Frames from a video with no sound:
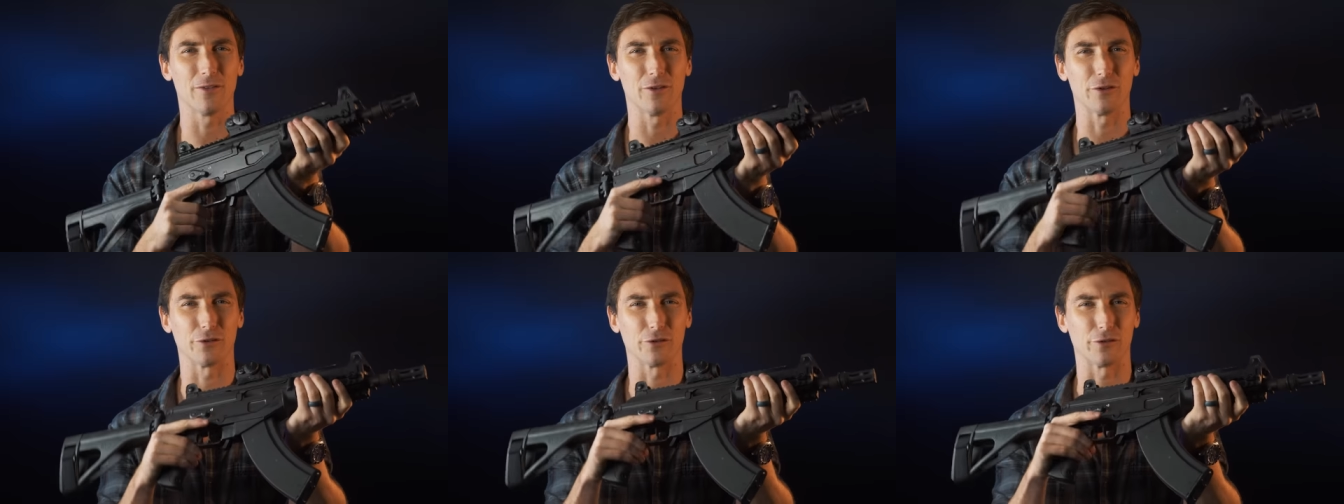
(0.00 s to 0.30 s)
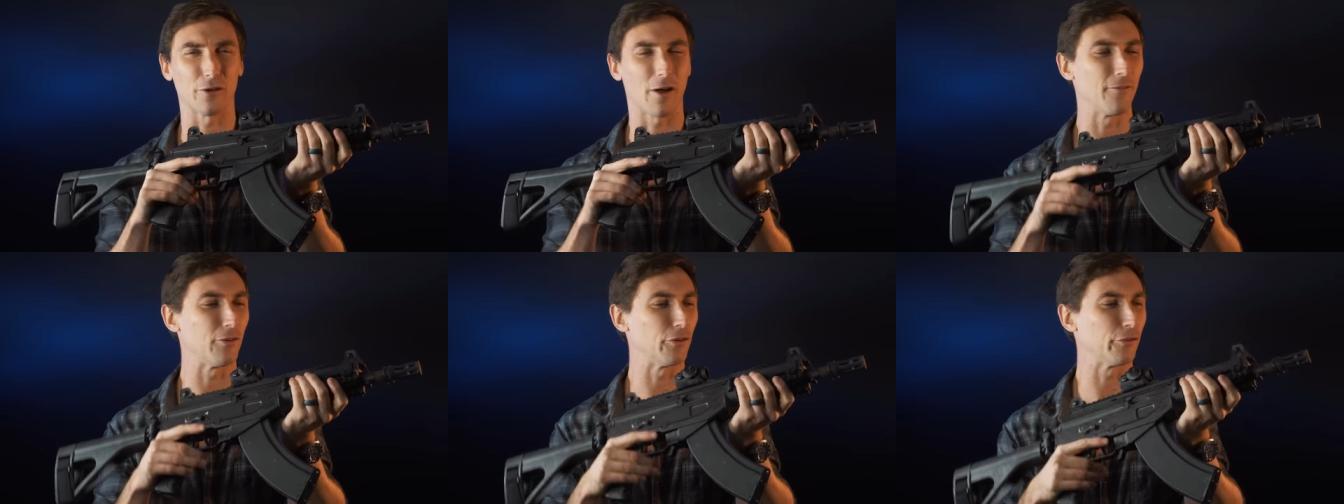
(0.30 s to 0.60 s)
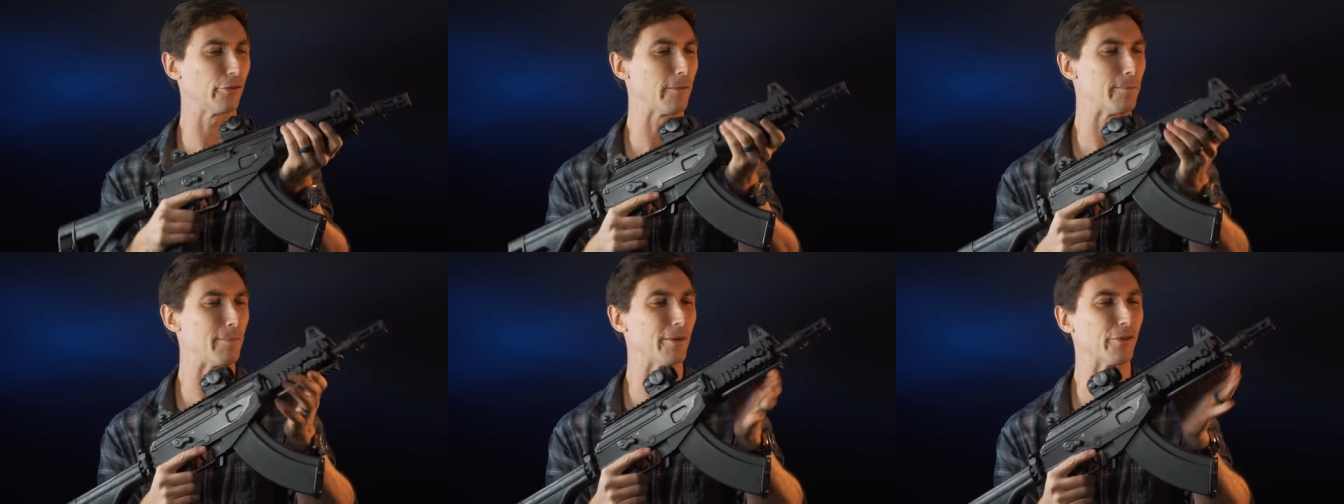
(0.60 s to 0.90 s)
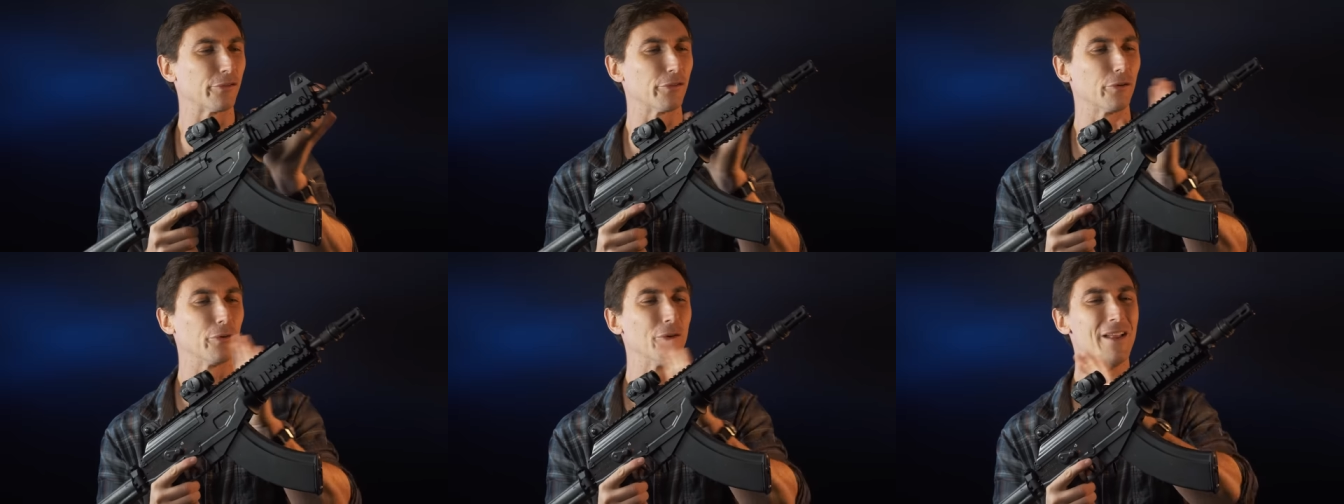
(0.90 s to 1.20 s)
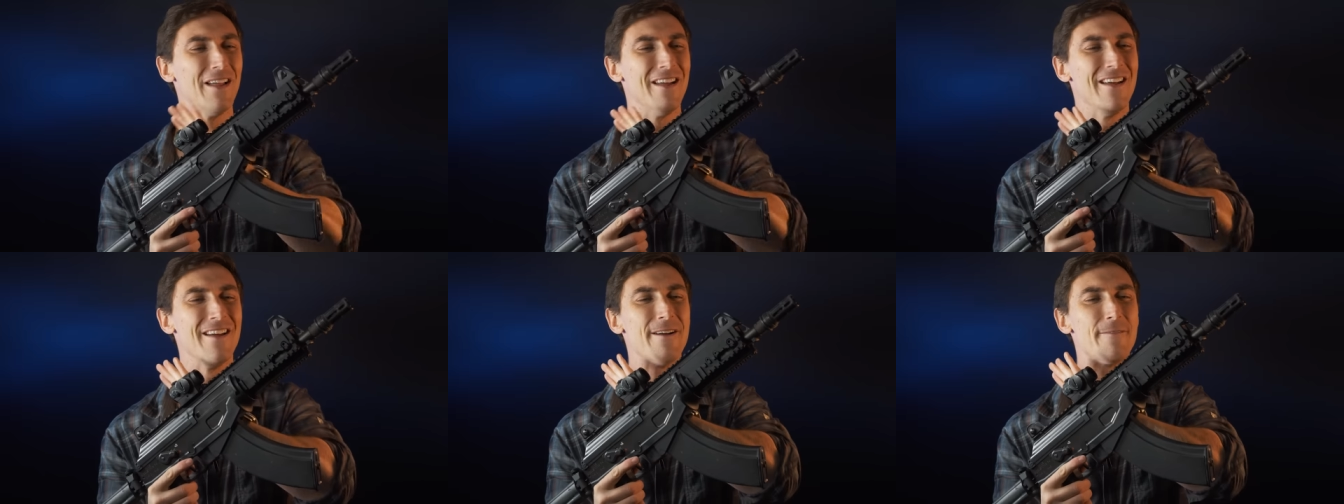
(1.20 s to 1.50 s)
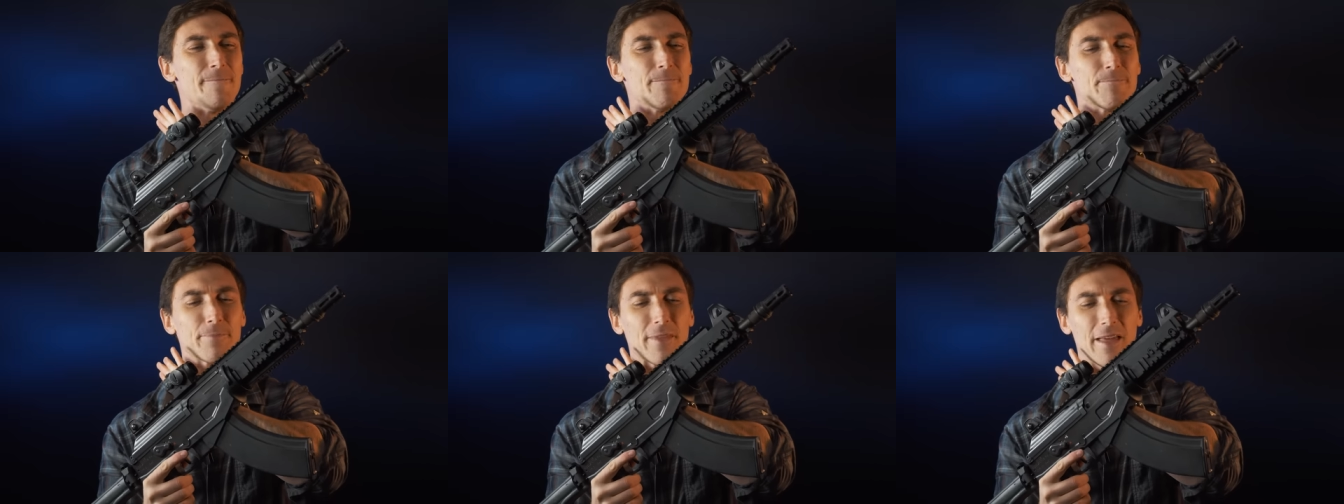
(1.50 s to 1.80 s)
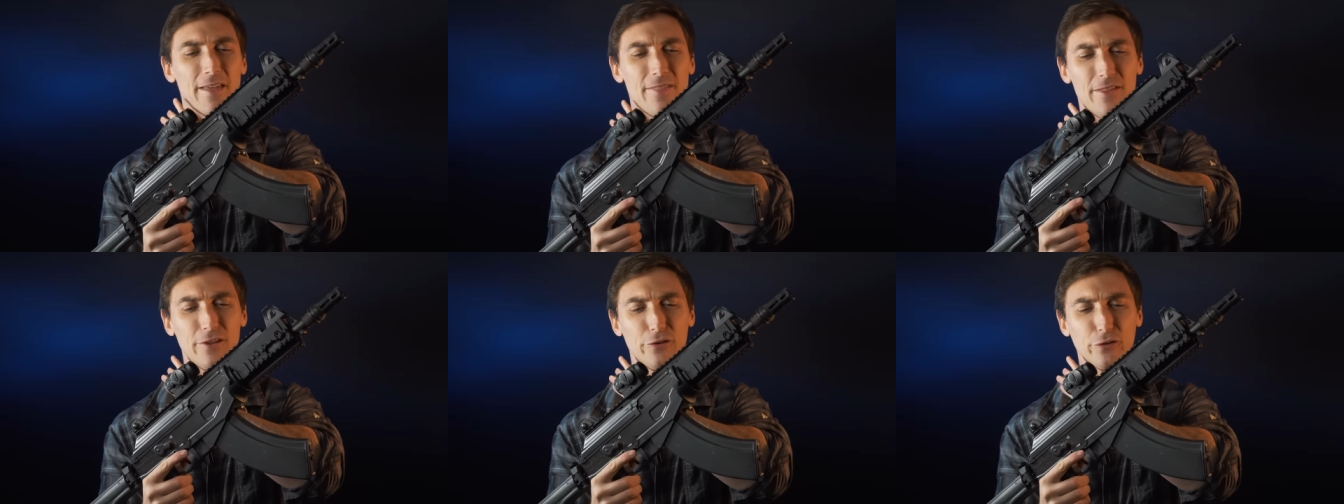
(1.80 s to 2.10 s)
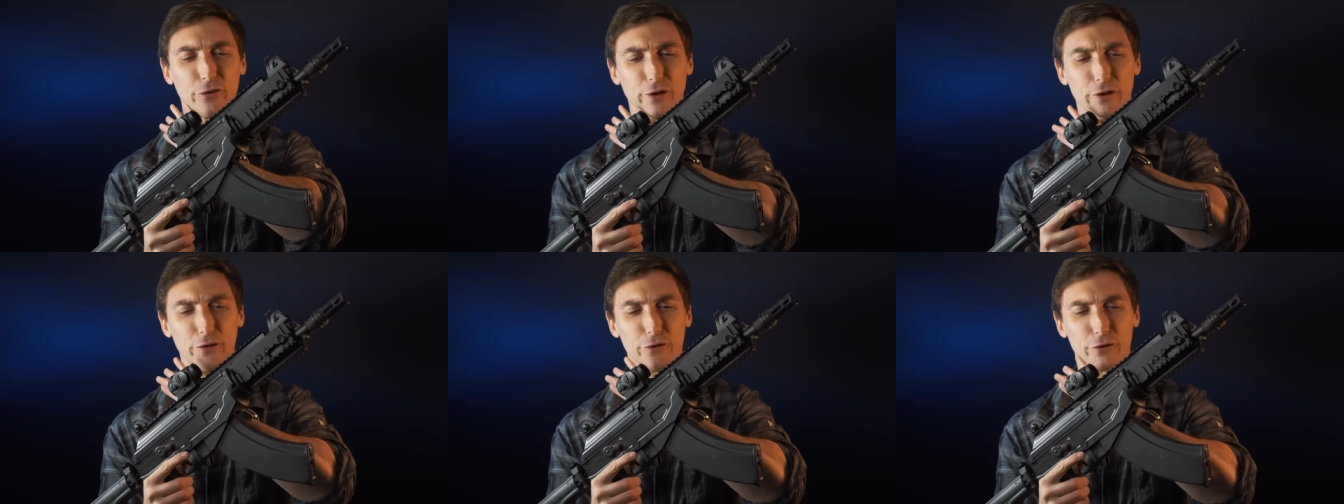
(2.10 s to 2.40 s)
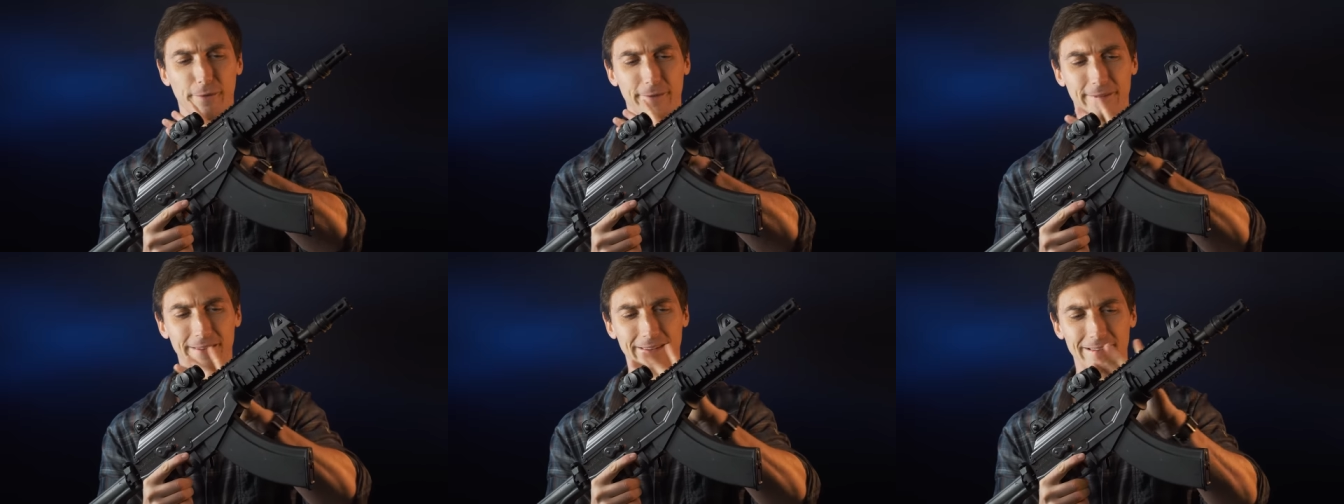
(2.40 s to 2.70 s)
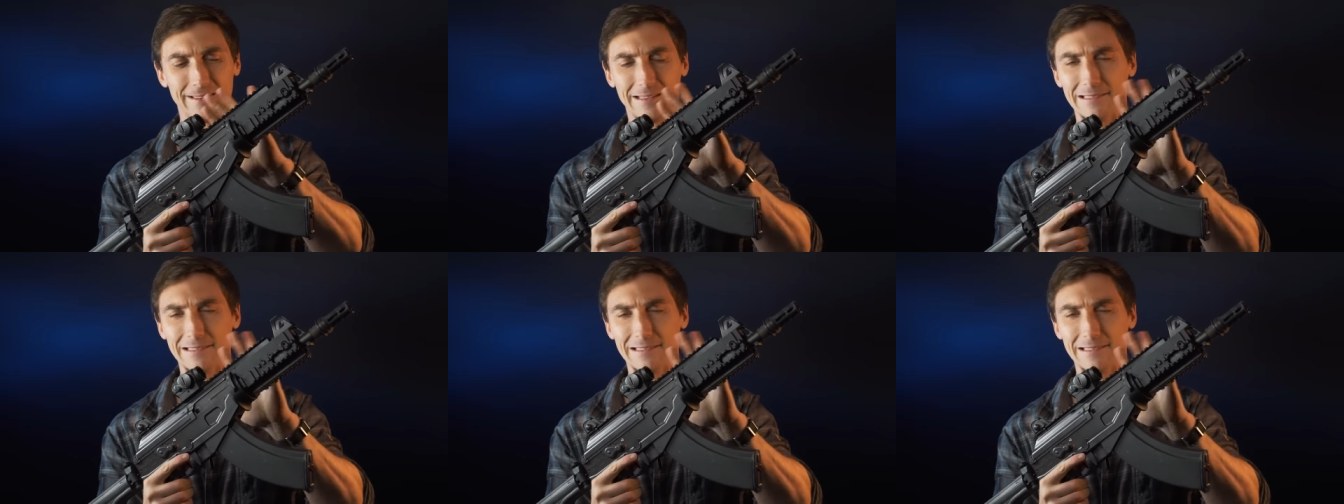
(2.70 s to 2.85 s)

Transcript: This is obviously a pistol. And this is the